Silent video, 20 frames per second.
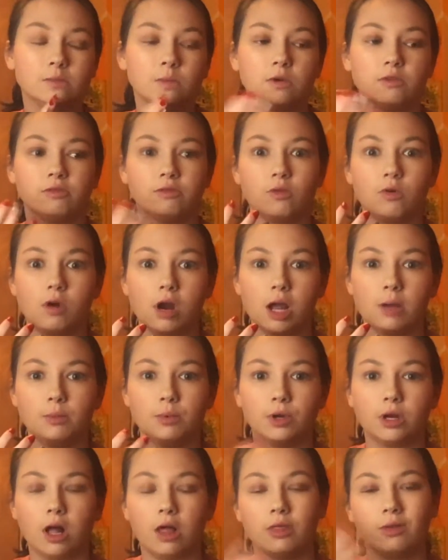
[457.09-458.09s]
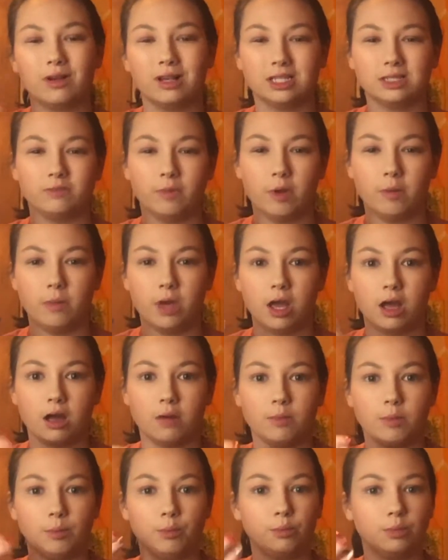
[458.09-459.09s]
Before I put on the rest of my
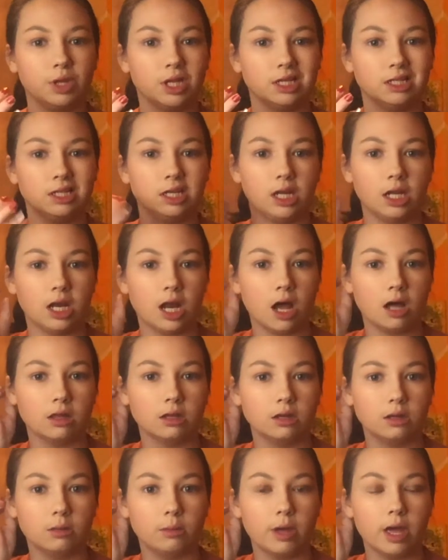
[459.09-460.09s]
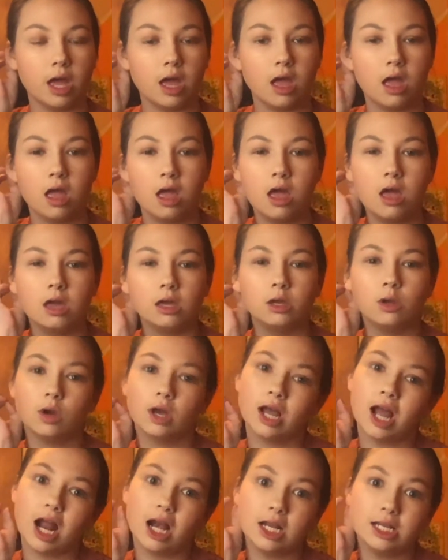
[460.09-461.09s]
makeup and blended it out a little bit, you
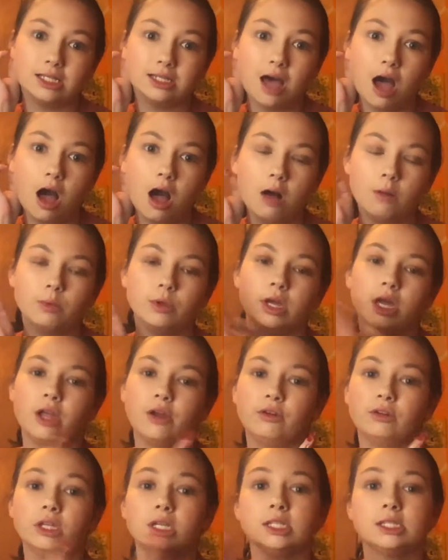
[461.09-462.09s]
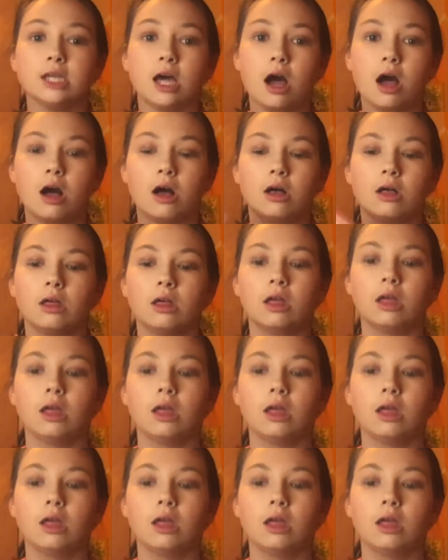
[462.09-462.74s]
could kind of tell, but you can't really tell.